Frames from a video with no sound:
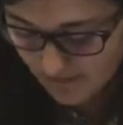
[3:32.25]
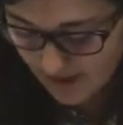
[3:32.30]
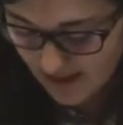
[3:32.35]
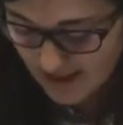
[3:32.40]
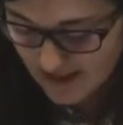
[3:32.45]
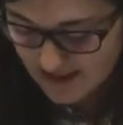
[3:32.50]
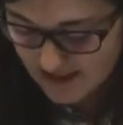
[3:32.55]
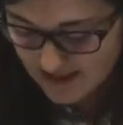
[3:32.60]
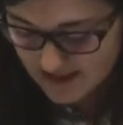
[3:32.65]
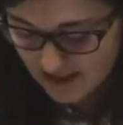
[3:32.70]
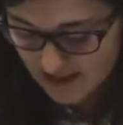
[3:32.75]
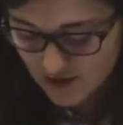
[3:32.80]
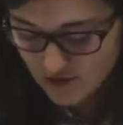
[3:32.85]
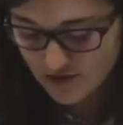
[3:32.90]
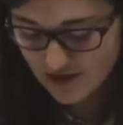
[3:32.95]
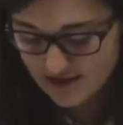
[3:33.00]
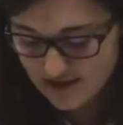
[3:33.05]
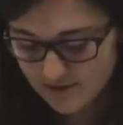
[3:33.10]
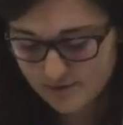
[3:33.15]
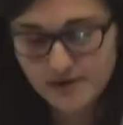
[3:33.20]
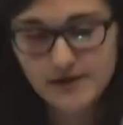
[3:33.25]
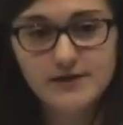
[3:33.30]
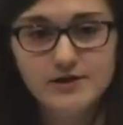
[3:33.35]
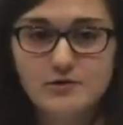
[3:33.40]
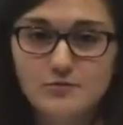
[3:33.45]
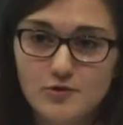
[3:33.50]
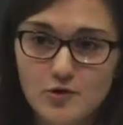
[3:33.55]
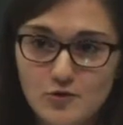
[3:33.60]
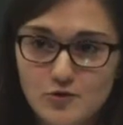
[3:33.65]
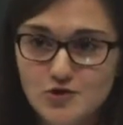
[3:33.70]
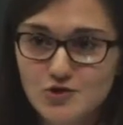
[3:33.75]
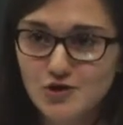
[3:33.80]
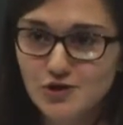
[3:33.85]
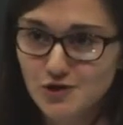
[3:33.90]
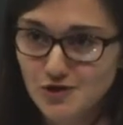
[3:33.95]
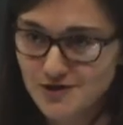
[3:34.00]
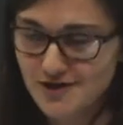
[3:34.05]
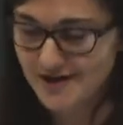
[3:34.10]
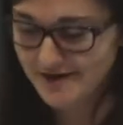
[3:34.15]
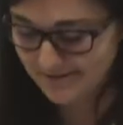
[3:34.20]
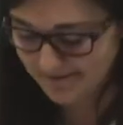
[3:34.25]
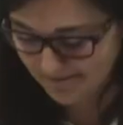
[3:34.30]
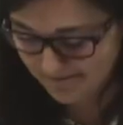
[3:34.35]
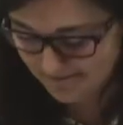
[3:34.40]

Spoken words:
is its interdisciplinary approach to learning.